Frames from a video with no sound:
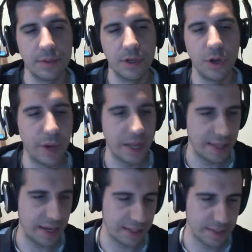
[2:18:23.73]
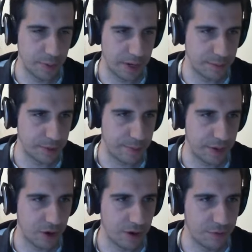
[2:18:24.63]
You know what? I think at this point I'm just
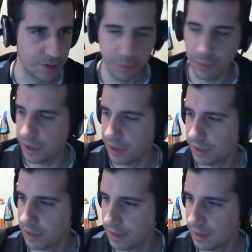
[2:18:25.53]
better off with a pointer.